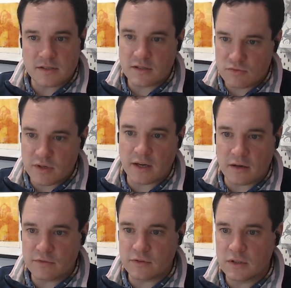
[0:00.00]
It's really
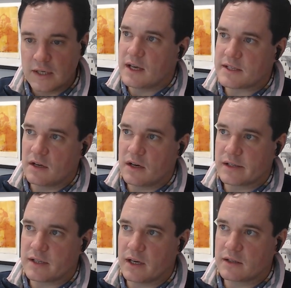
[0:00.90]
helpful. As an
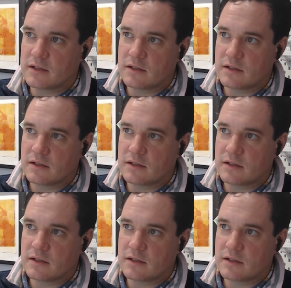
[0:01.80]
architect,